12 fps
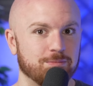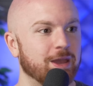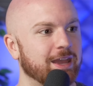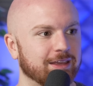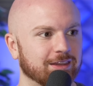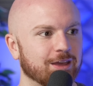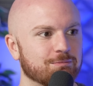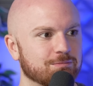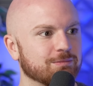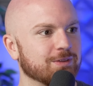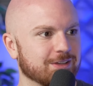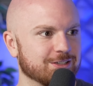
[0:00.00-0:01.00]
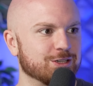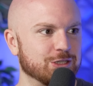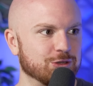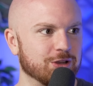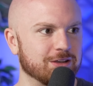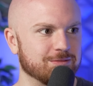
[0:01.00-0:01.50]
paying them to
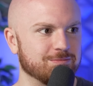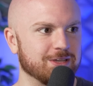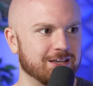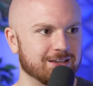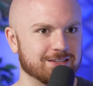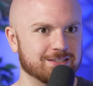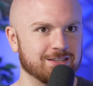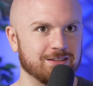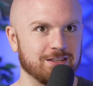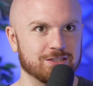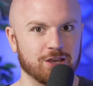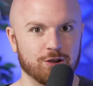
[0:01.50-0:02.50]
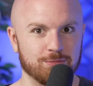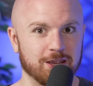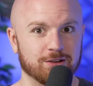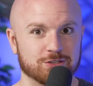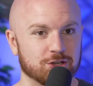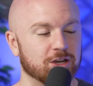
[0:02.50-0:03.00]
do it, because these
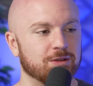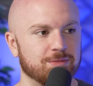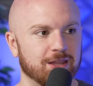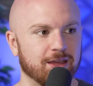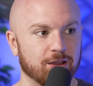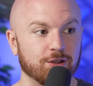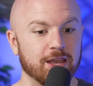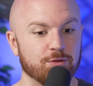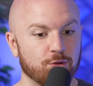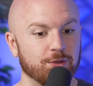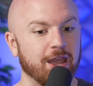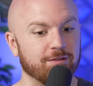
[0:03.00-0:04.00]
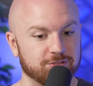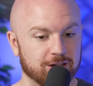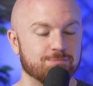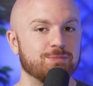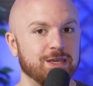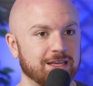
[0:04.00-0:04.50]
automakers are going to be like, okay, well, we have to
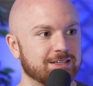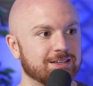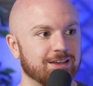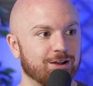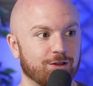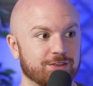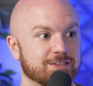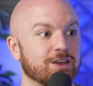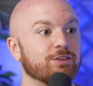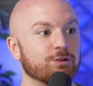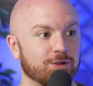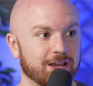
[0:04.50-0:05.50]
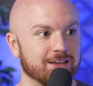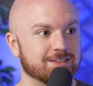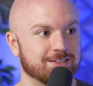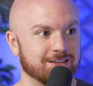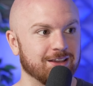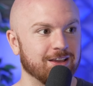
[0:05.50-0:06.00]
compete in all these other
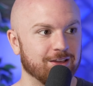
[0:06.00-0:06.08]
ways